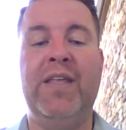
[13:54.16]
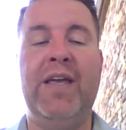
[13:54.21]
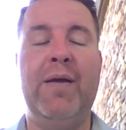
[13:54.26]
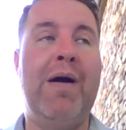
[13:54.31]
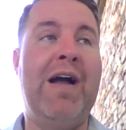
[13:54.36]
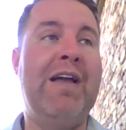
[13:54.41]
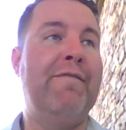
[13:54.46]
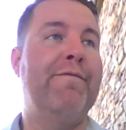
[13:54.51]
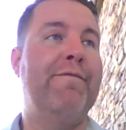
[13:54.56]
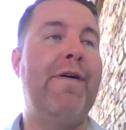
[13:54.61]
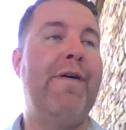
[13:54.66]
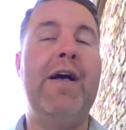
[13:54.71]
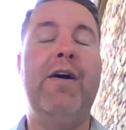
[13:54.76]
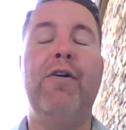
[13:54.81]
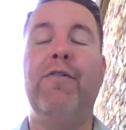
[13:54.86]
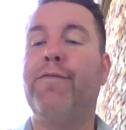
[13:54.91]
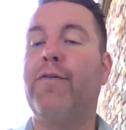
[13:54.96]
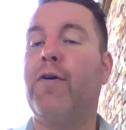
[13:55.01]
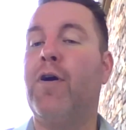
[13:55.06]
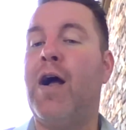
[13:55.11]
They might
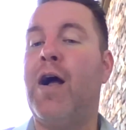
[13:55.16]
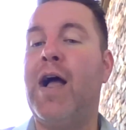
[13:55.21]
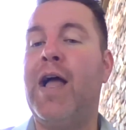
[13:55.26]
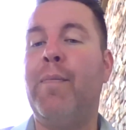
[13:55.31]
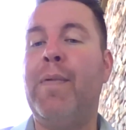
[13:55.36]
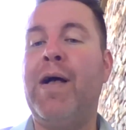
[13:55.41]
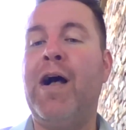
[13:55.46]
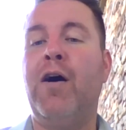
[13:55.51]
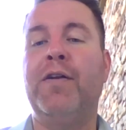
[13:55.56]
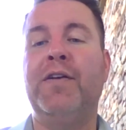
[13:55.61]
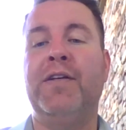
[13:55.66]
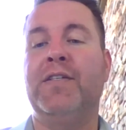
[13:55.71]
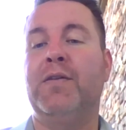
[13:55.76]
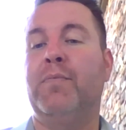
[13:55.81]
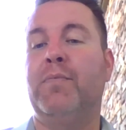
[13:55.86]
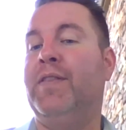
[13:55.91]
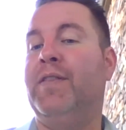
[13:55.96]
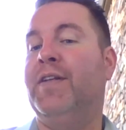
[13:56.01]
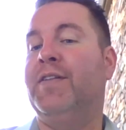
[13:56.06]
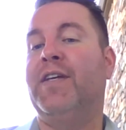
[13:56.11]
file for a high amount. It
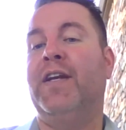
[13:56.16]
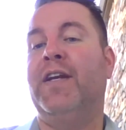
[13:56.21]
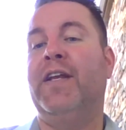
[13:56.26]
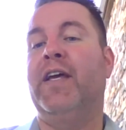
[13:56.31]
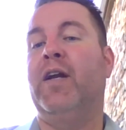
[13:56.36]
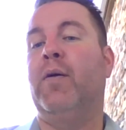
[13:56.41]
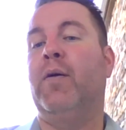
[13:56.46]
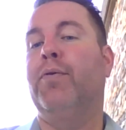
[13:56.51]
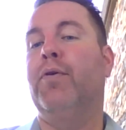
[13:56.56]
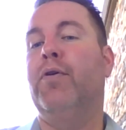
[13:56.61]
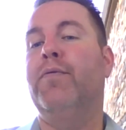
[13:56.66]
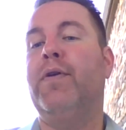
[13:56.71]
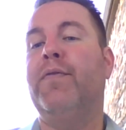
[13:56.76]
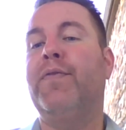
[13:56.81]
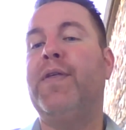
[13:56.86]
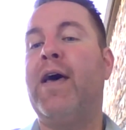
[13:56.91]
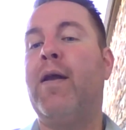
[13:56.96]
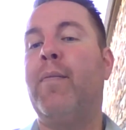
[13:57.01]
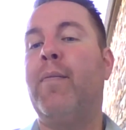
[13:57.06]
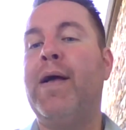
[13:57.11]
doesn't mean that's going to get approved
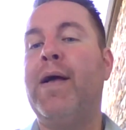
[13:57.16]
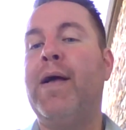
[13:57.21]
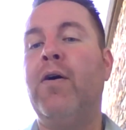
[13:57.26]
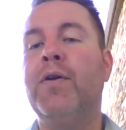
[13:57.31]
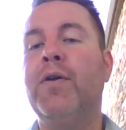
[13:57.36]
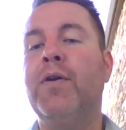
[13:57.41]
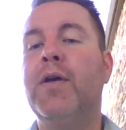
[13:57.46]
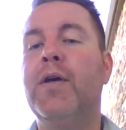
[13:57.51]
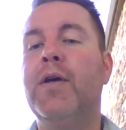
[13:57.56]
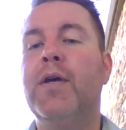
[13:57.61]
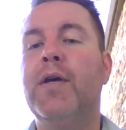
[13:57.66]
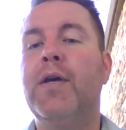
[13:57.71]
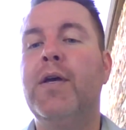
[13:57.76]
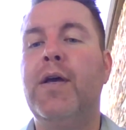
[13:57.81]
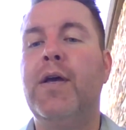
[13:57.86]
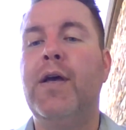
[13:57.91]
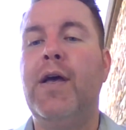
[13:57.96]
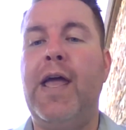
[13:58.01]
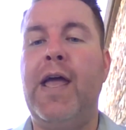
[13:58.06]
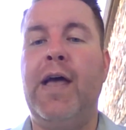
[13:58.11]
at that amount.
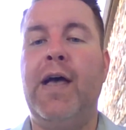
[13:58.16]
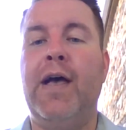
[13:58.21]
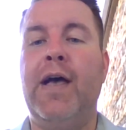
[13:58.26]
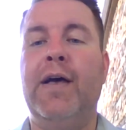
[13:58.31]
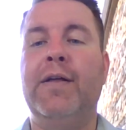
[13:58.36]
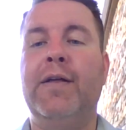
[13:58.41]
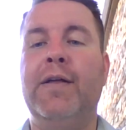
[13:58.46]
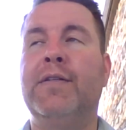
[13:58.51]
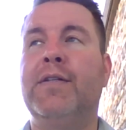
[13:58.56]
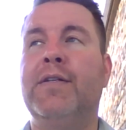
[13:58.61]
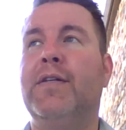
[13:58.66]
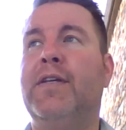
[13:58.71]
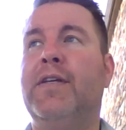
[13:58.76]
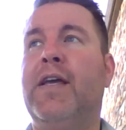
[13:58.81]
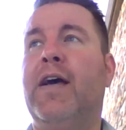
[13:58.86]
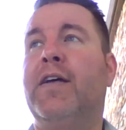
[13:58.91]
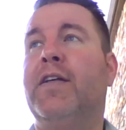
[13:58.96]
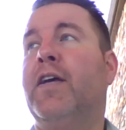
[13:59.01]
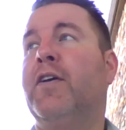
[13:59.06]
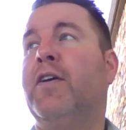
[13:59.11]
And
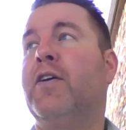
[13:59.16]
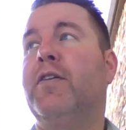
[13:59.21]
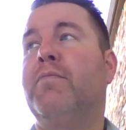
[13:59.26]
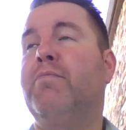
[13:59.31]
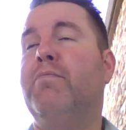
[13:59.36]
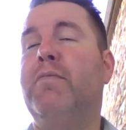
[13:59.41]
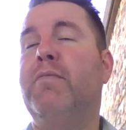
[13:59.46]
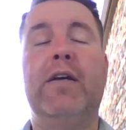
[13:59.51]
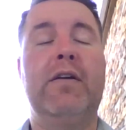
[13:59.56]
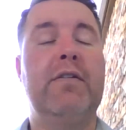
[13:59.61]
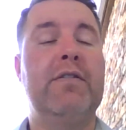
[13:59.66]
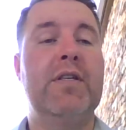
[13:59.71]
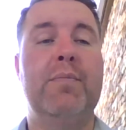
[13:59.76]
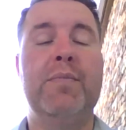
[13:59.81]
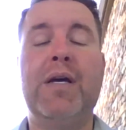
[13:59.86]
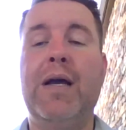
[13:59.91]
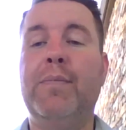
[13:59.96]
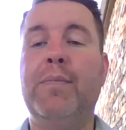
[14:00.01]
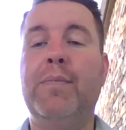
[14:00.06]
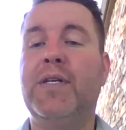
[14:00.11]
yeah,
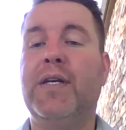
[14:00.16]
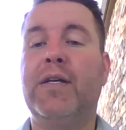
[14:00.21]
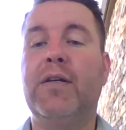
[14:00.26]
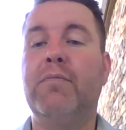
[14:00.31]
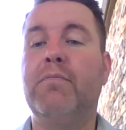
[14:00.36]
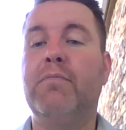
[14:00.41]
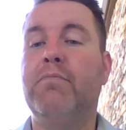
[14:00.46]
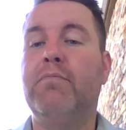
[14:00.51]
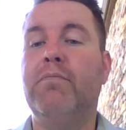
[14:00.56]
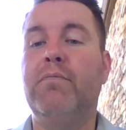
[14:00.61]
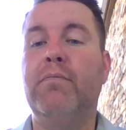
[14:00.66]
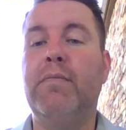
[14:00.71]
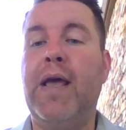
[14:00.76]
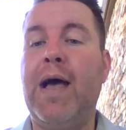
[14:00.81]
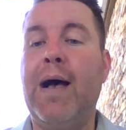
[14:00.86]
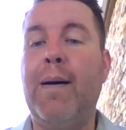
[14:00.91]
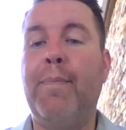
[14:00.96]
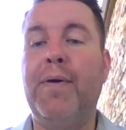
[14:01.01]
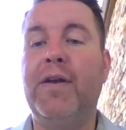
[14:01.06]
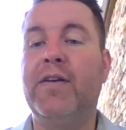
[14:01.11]
sometimes it could
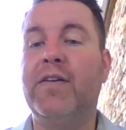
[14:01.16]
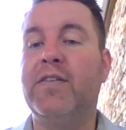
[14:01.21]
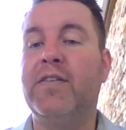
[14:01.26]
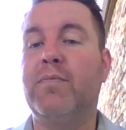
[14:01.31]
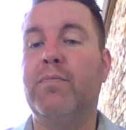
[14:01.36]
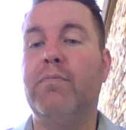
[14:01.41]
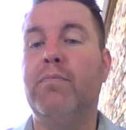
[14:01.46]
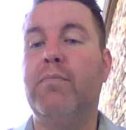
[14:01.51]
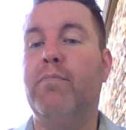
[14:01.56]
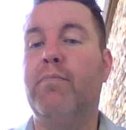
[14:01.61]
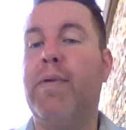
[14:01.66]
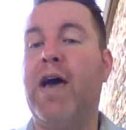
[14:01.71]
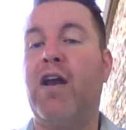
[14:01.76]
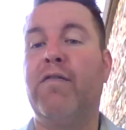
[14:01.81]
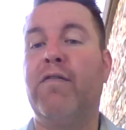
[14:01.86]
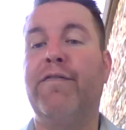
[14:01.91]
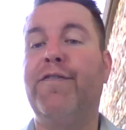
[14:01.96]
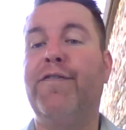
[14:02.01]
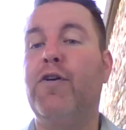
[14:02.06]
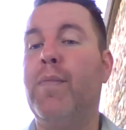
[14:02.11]
happen as a
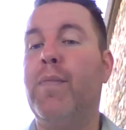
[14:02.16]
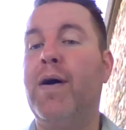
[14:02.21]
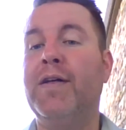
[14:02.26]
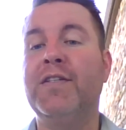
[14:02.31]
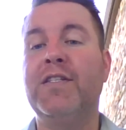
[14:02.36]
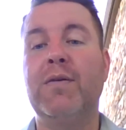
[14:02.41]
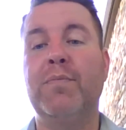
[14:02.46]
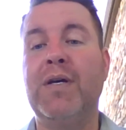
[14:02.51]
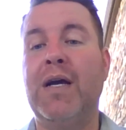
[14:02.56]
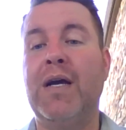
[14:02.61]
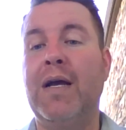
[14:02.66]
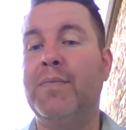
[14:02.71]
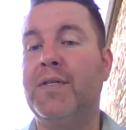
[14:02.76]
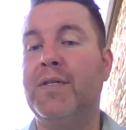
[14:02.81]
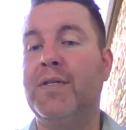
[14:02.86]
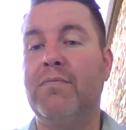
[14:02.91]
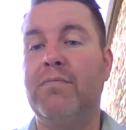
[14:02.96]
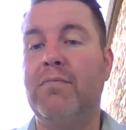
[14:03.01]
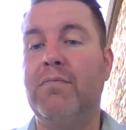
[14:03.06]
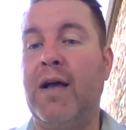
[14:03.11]
matter of a few months.
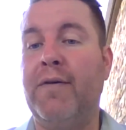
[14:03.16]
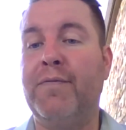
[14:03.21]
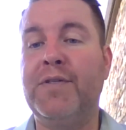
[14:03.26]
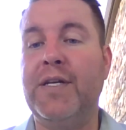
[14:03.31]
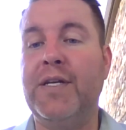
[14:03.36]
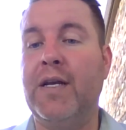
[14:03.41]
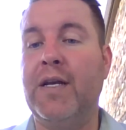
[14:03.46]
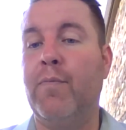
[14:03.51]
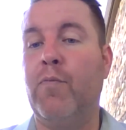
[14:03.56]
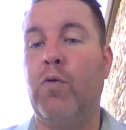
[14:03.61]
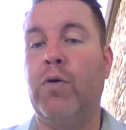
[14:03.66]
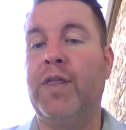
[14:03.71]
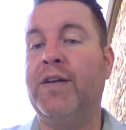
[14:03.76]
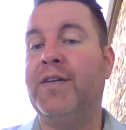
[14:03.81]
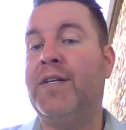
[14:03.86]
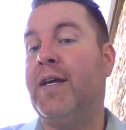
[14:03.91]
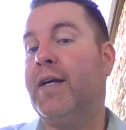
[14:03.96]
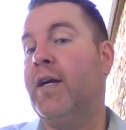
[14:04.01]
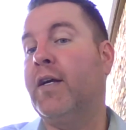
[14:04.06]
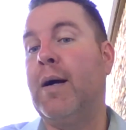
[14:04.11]
Sometimes I've seen them where
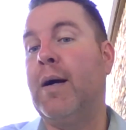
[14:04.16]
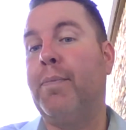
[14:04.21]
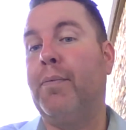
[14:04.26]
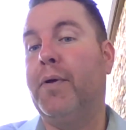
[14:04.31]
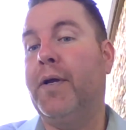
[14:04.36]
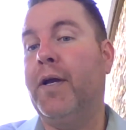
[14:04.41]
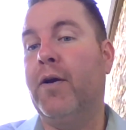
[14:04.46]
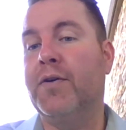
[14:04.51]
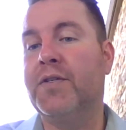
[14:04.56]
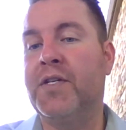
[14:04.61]
they take a couple of